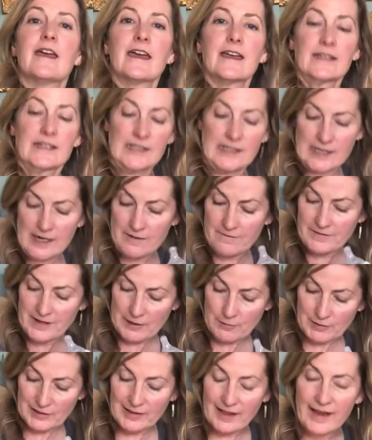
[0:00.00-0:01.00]
and see if they
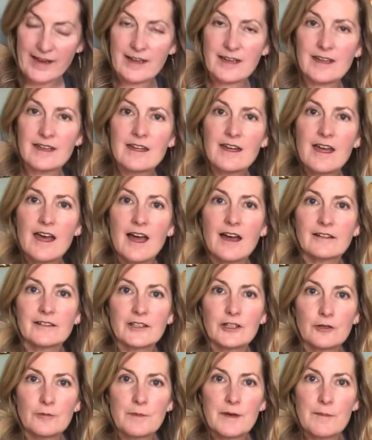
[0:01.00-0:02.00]
would like a
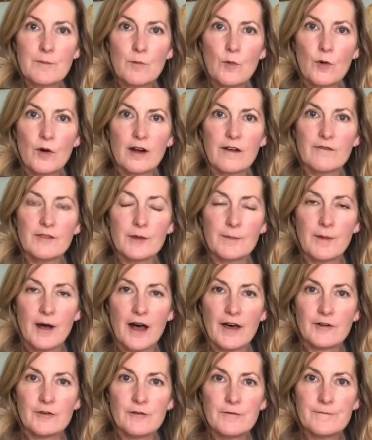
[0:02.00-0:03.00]
little bit more of the
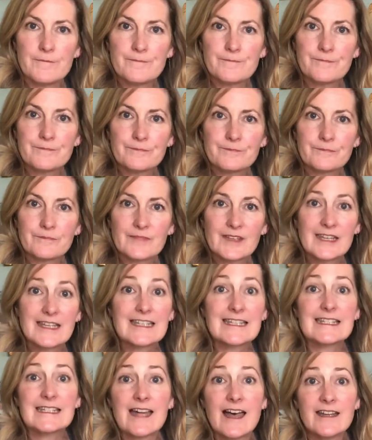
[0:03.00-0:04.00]
bottle.
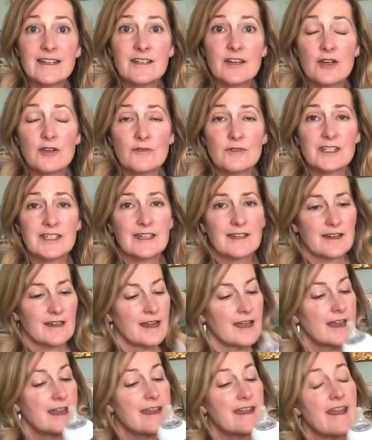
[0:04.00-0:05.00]
Side note,
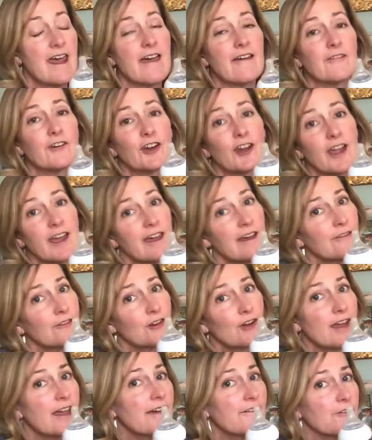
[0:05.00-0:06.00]
never,
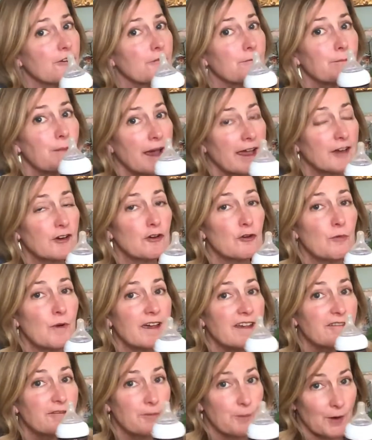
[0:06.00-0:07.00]
ever, ever
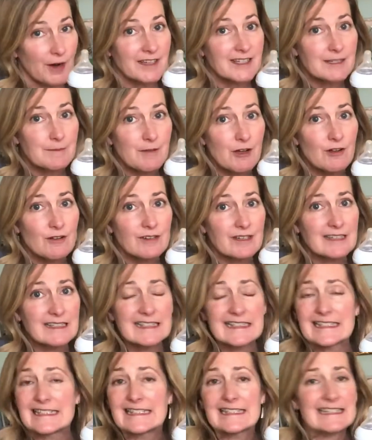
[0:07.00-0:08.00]
microwave breast milk.
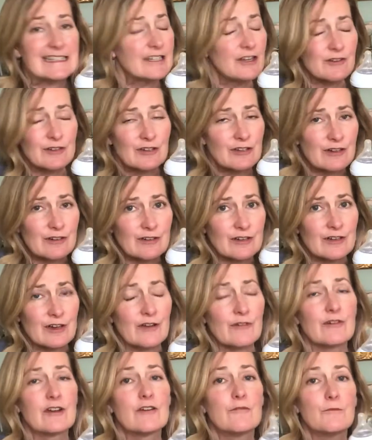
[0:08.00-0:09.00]
No.
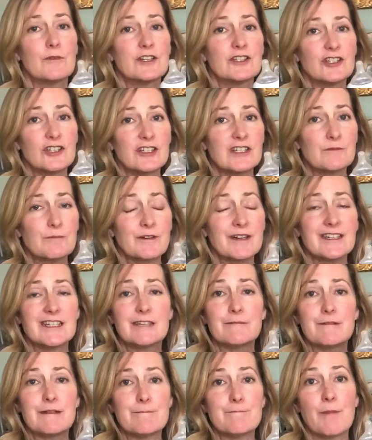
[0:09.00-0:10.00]
We just want it to
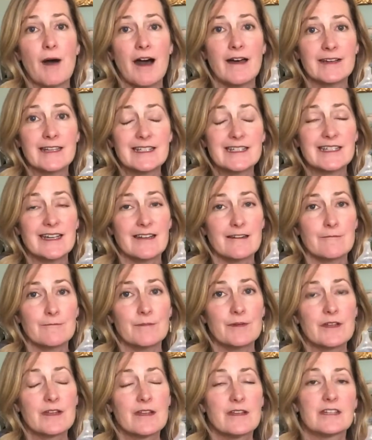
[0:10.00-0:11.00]
be body temp.
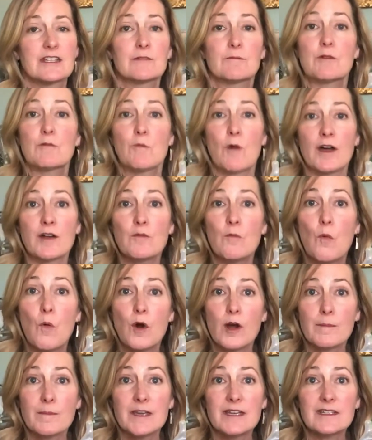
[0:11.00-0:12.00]
So we want to
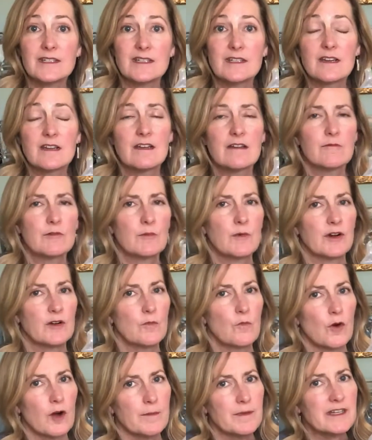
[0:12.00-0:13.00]
warm it. We want to
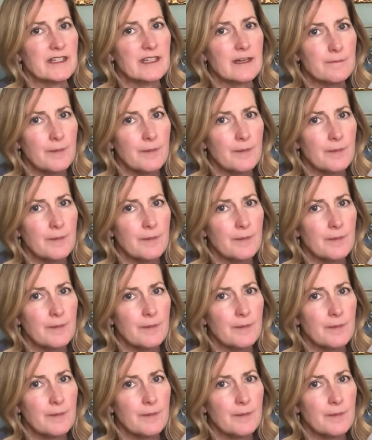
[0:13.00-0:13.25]
warm it to